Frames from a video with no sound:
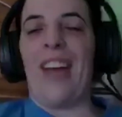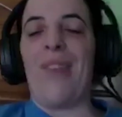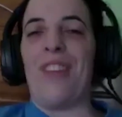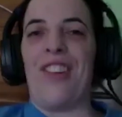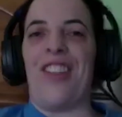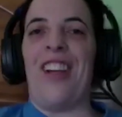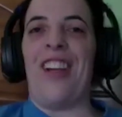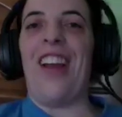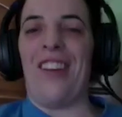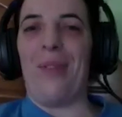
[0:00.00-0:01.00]
was
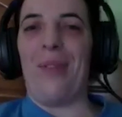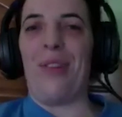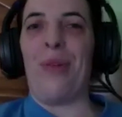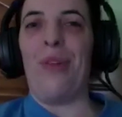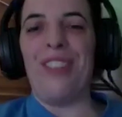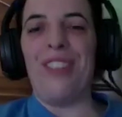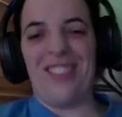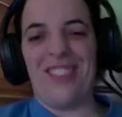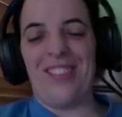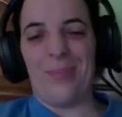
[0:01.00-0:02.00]
interesting. I thought it was cool.
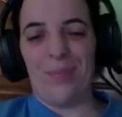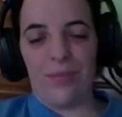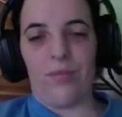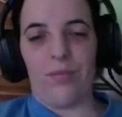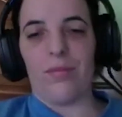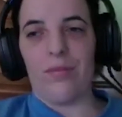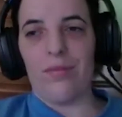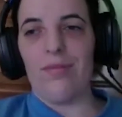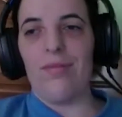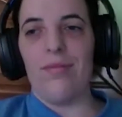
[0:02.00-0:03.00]
Mm-hmm. Yeah.